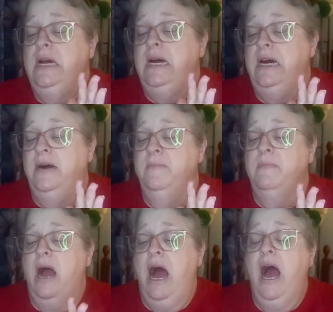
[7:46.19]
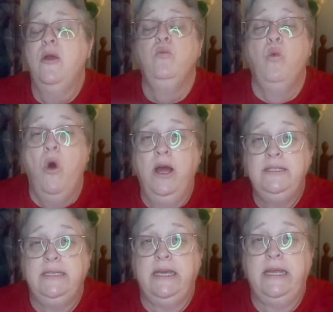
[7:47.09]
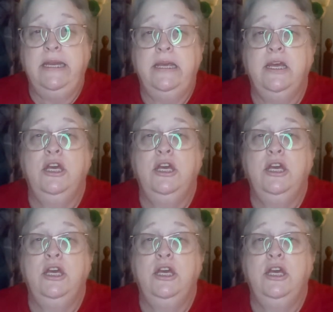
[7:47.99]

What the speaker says: I wanted